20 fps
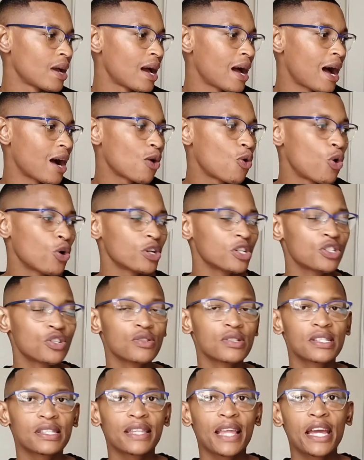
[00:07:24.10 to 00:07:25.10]
According to
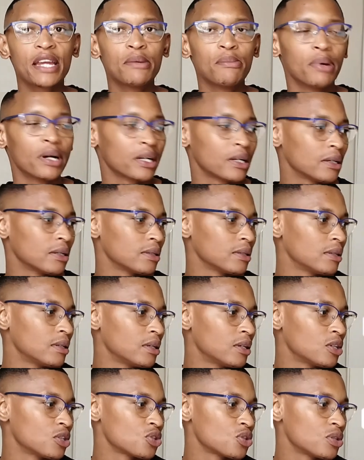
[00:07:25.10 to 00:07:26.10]
Steinberger,
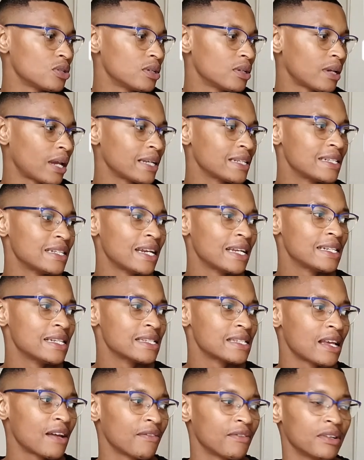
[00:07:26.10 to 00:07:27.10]

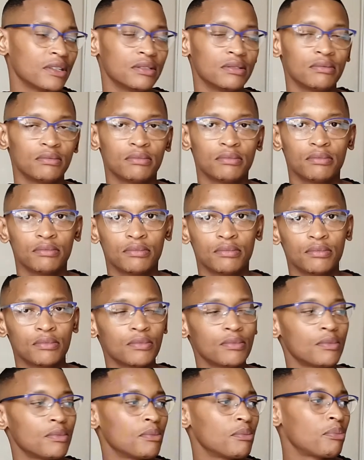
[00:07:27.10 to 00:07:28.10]
1987,
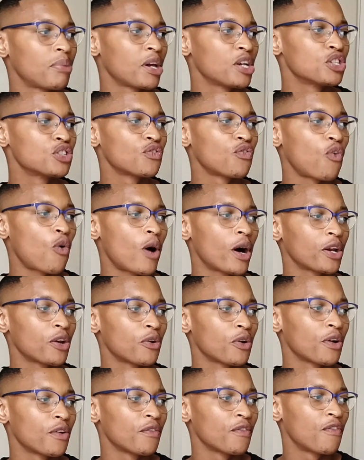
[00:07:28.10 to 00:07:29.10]
page
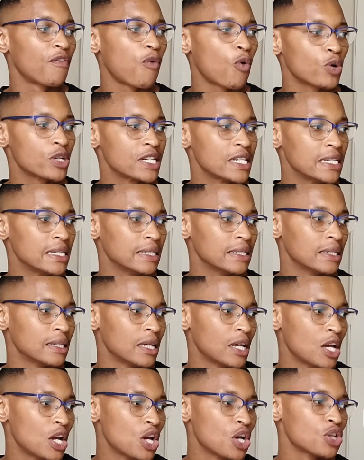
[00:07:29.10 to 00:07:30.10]
414,
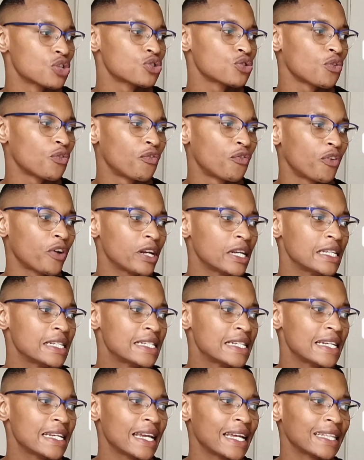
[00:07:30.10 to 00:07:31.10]

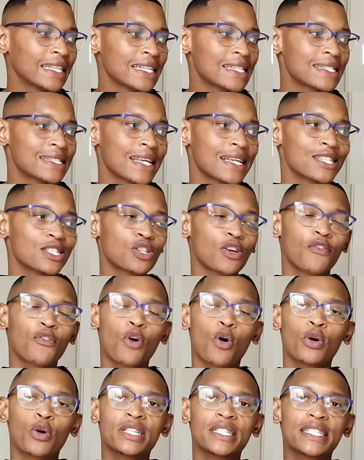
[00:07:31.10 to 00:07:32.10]
sovereignty in the sense of
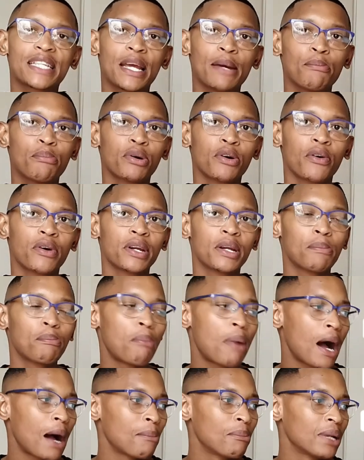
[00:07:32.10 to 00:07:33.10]
contemporary
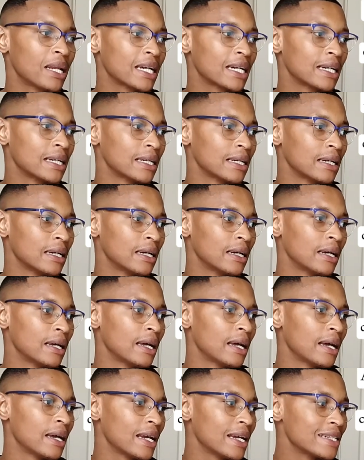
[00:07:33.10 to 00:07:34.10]
public
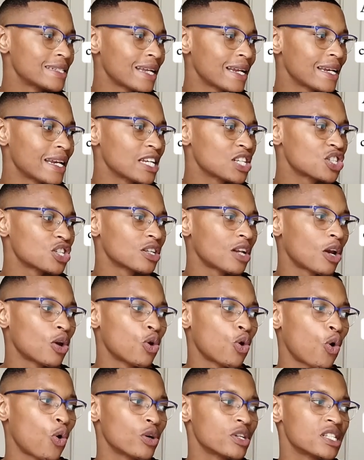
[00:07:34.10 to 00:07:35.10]
international
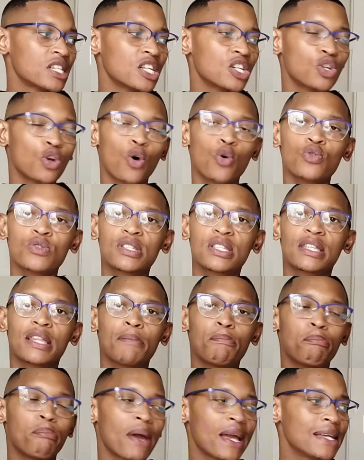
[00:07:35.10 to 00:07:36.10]
law denotes the
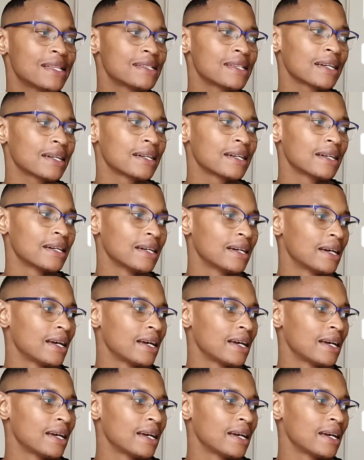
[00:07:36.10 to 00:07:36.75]
basic